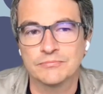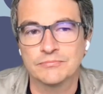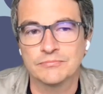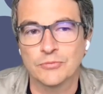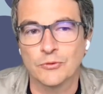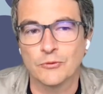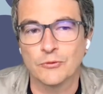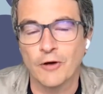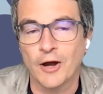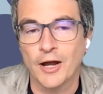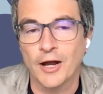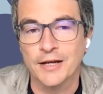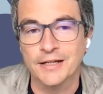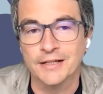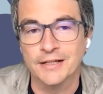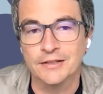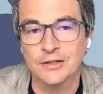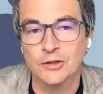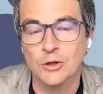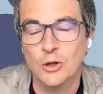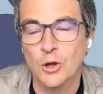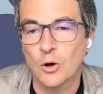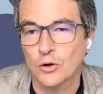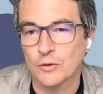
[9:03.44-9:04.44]
providing
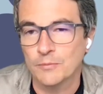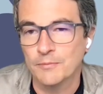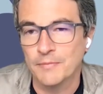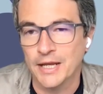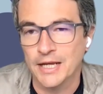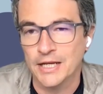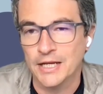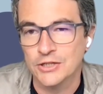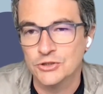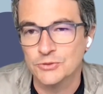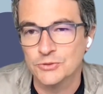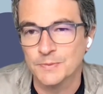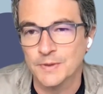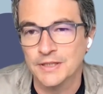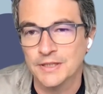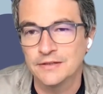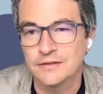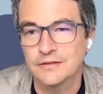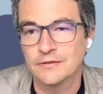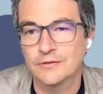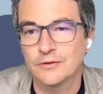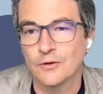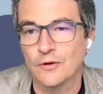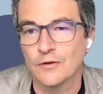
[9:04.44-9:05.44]
the log
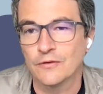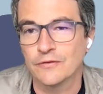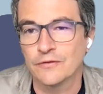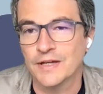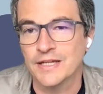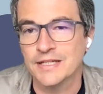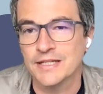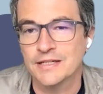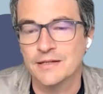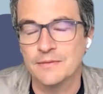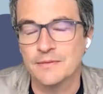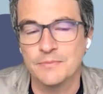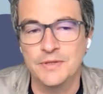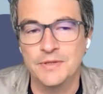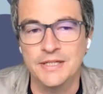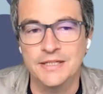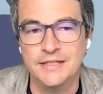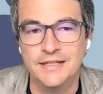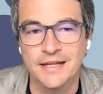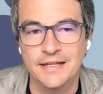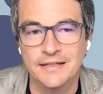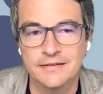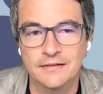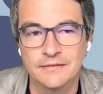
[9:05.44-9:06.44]
management of SAP
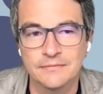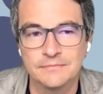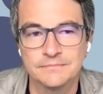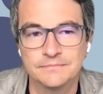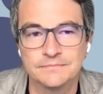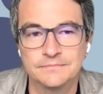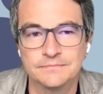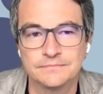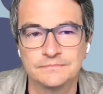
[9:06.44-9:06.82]
data.